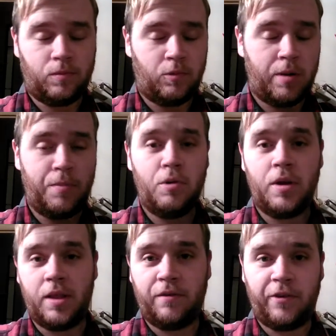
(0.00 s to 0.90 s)

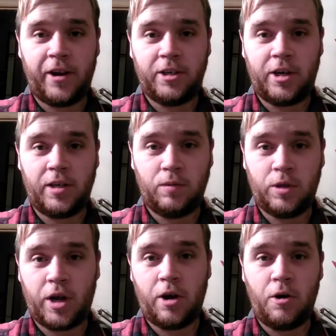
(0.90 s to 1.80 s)
rebooting the franchise,
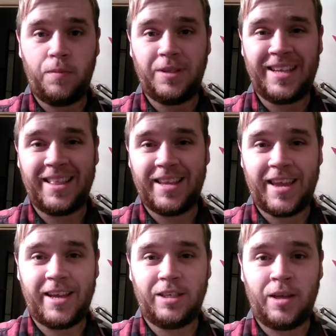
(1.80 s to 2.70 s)
which I hope is not the
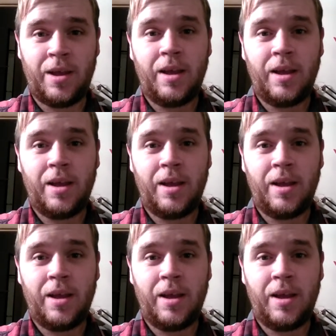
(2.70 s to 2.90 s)
case